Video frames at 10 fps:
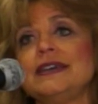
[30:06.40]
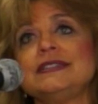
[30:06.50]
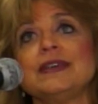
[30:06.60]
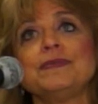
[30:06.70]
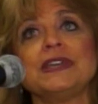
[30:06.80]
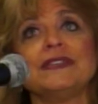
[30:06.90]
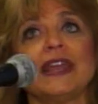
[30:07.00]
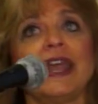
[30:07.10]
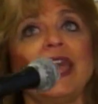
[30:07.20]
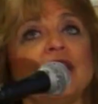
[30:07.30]
something
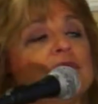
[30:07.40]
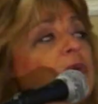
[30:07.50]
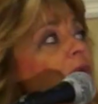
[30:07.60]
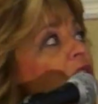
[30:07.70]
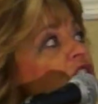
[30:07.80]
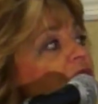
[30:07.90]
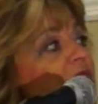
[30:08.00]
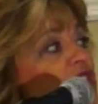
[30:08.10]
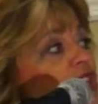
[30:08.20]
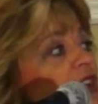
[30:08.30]
that I have permission
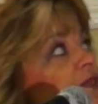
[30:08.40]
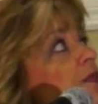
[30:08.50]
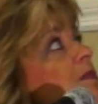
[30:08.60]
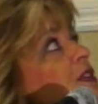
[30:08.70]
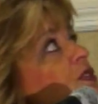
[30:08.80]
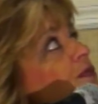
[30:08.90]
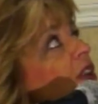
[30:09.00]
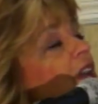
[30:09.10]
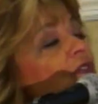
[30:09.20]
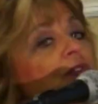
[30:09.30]
to share from this
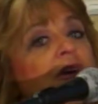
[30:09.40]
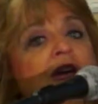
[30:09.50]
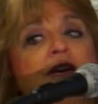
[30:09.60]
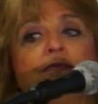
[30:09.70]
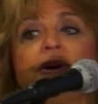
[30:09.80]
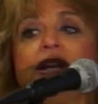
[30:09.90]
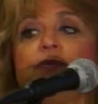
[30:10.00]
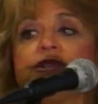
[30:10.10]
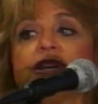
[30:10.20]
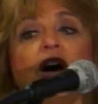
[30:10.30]
survivor, but
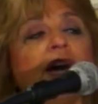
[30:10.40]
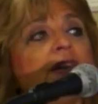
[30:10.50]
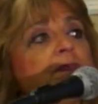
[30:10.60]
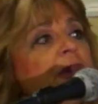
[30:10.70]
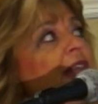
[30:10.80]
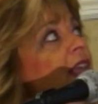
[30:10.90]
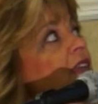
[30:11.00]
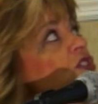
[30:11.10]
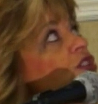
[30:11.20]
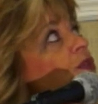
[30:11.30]
it was on a
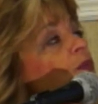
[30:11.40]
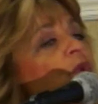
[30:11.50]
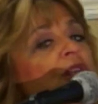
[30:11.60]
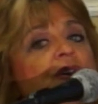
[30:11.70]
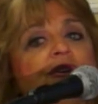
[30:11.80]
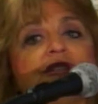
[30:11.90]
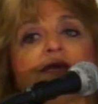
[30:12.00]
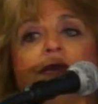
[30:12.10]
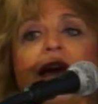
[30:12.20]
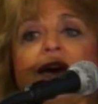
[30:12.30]
page where
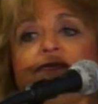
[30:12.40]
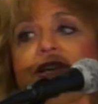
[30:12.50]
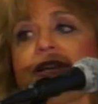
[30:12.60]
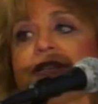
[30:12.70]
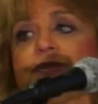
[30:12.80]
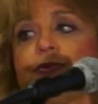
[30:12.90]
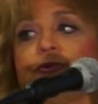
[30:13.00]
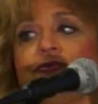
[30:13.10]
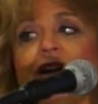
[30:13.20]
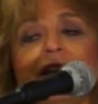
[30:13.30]
some advocates were
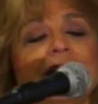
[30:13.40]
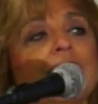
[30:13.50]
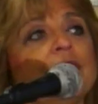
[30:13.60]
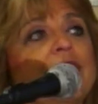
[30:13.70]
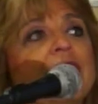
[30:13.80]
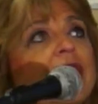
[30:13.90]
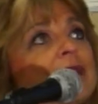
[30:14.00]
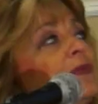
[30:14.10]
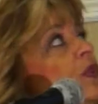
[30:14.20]
fighting out, and I'm